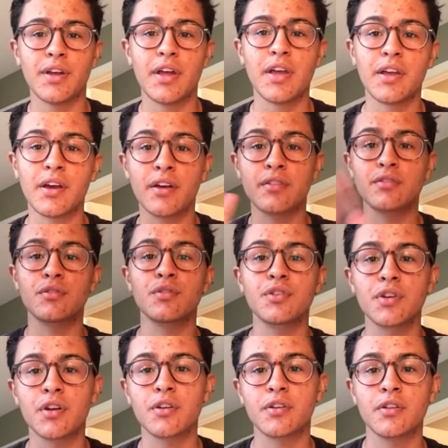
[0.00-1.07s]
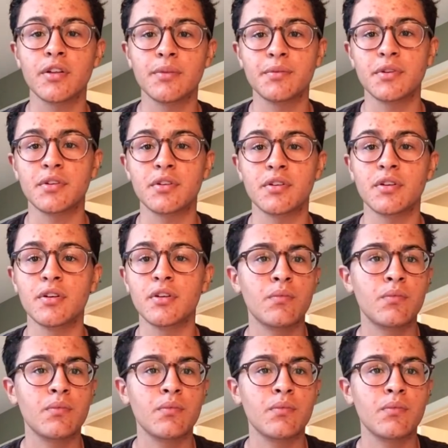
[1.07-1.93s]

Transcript: Hey guys, Dirty Narcoleptic here.